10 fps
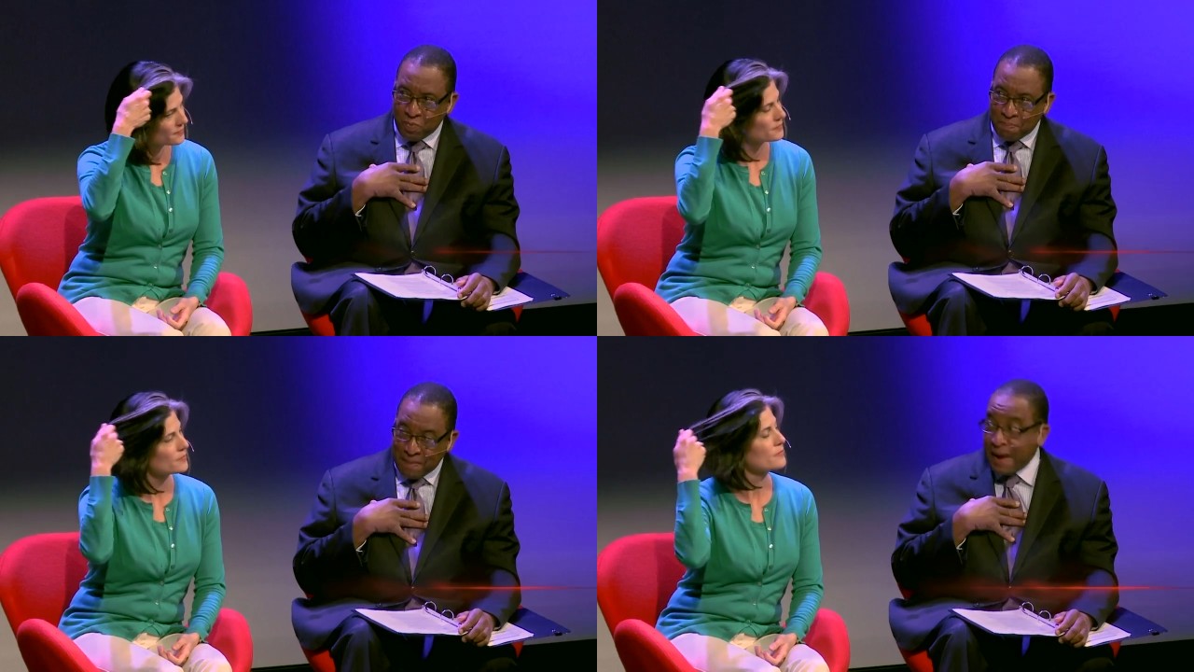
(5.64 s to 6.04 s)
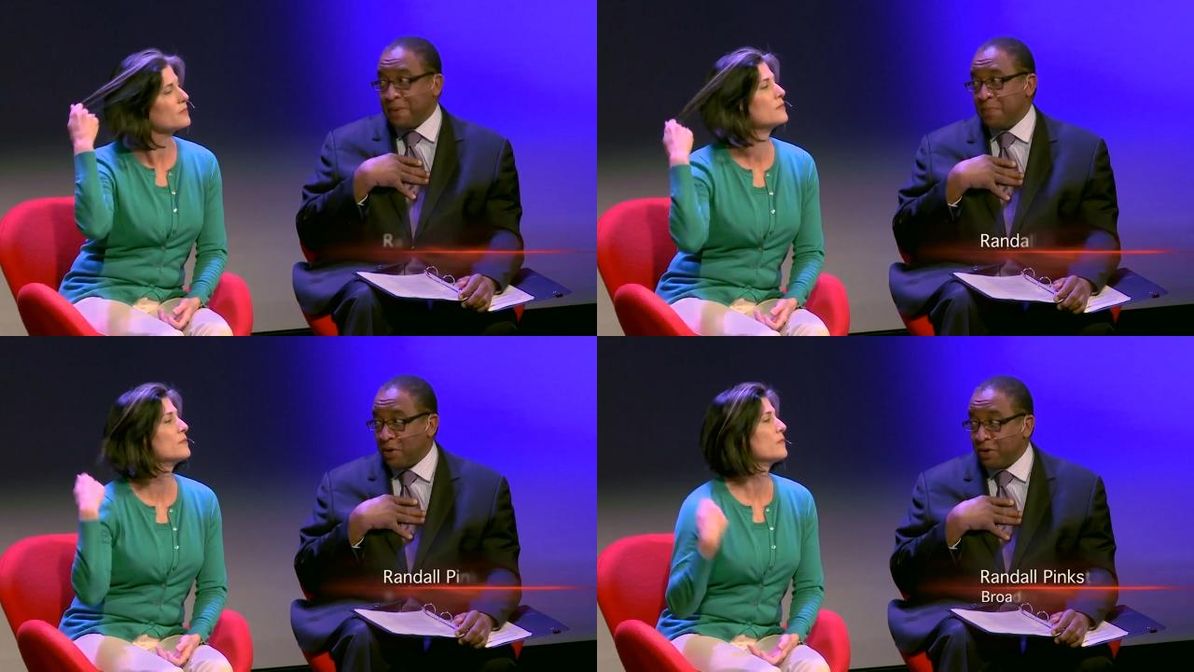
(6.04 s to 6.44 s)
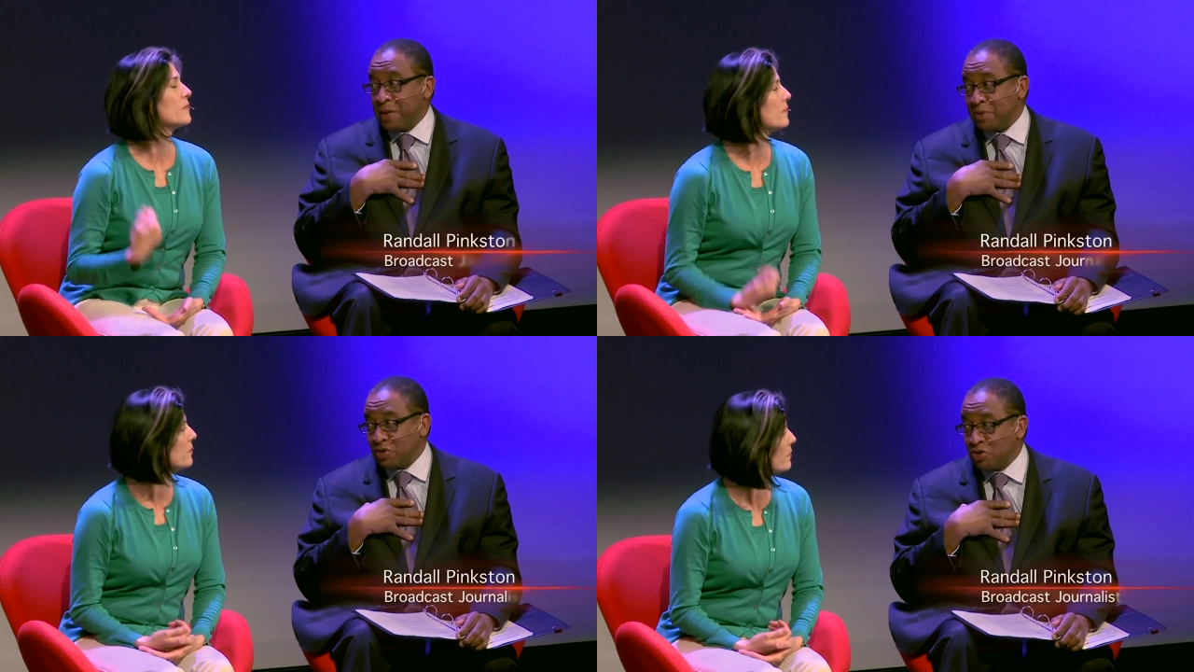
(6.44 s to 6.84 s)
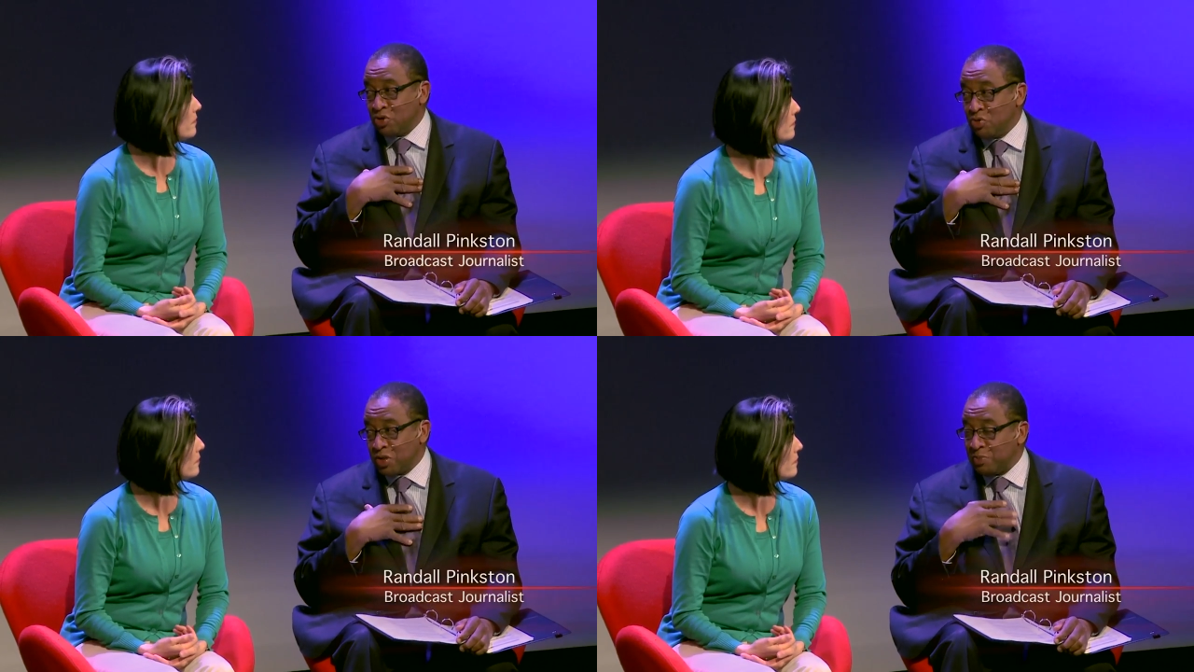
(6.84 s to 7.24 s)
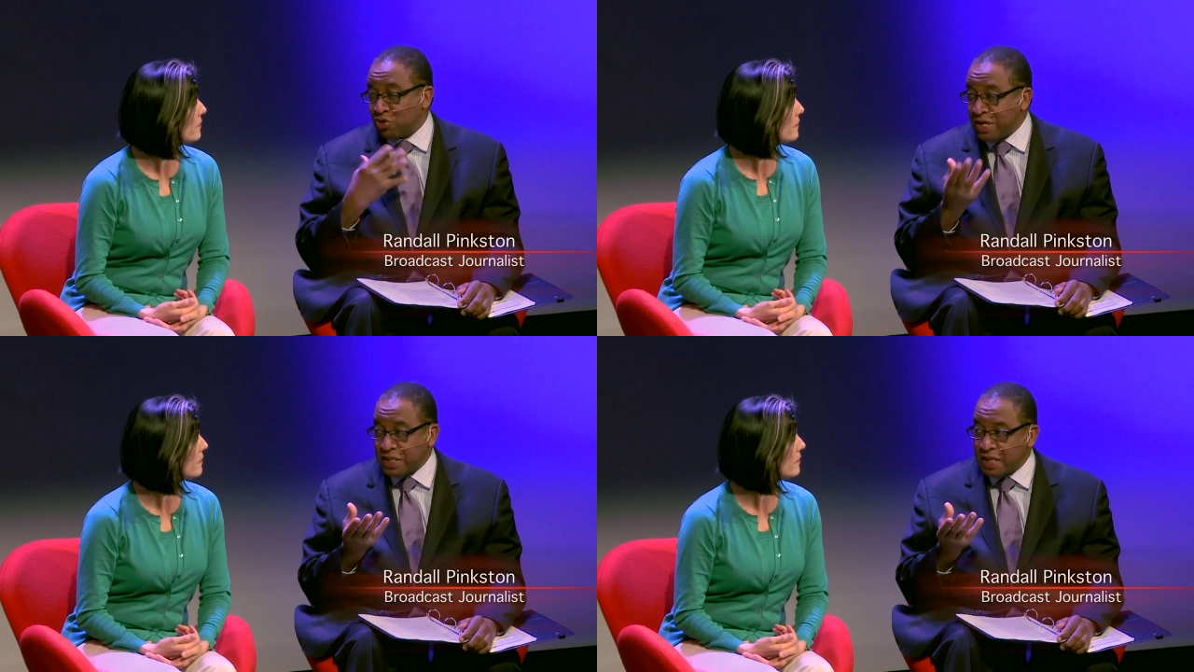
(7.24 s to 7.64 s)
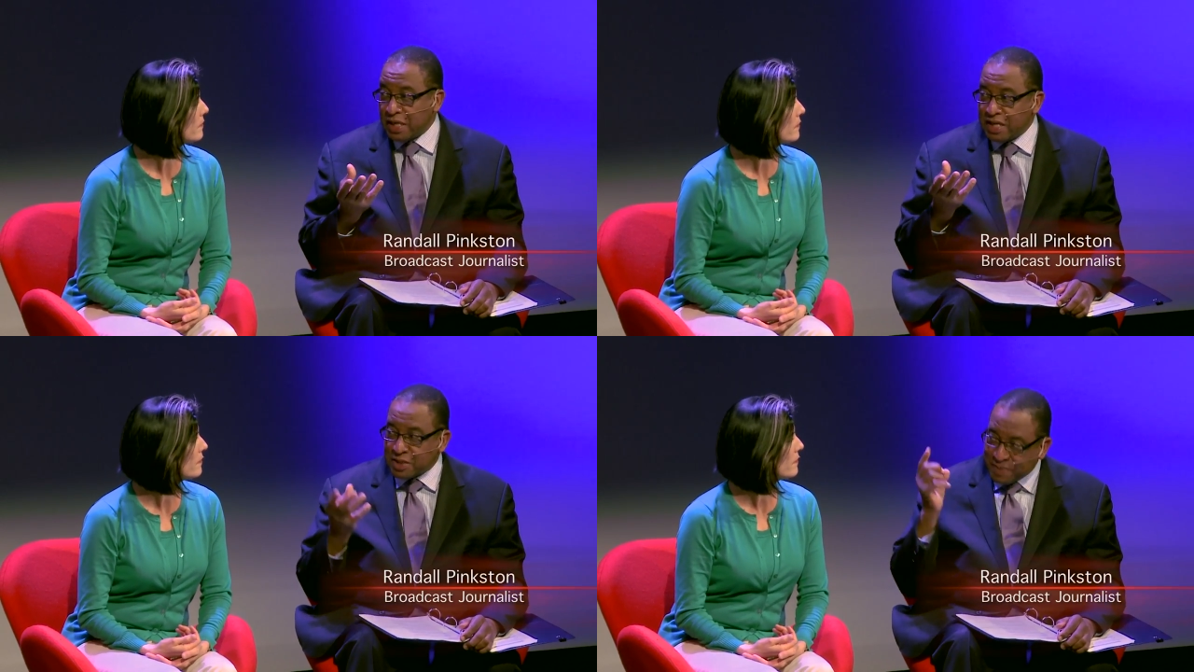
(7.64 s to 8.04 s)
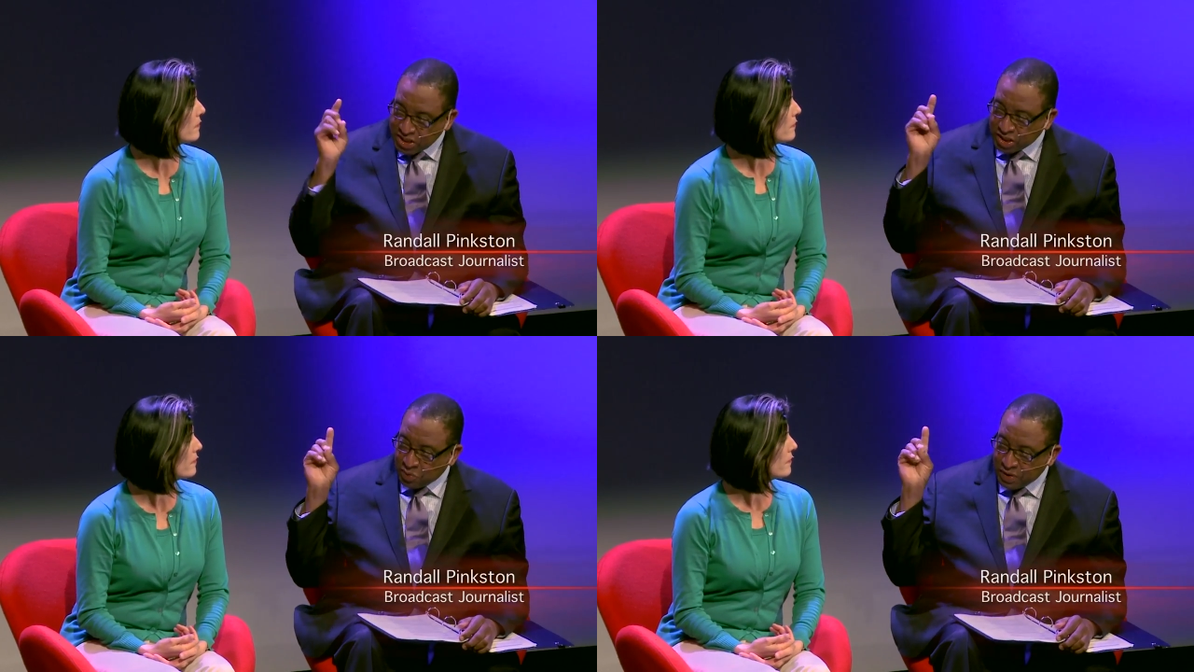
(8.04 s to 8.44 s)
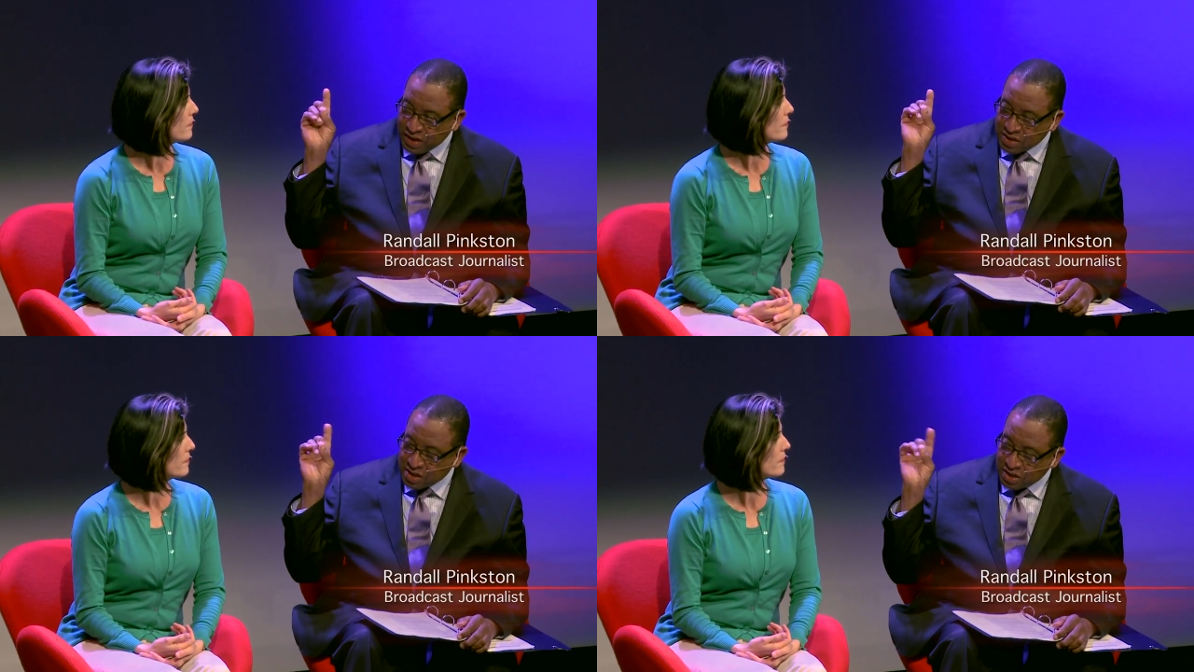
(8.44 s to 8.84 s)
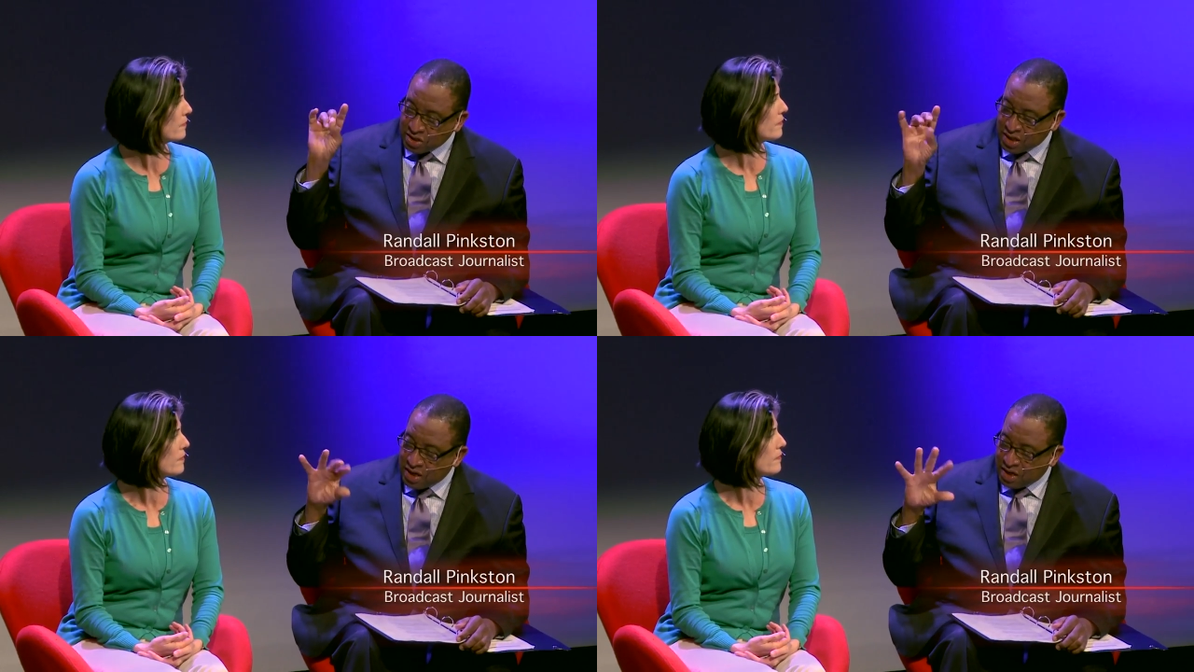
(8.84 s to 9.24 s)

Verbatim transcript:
Speaker 1: my people are able to do some tracing, especially when there's such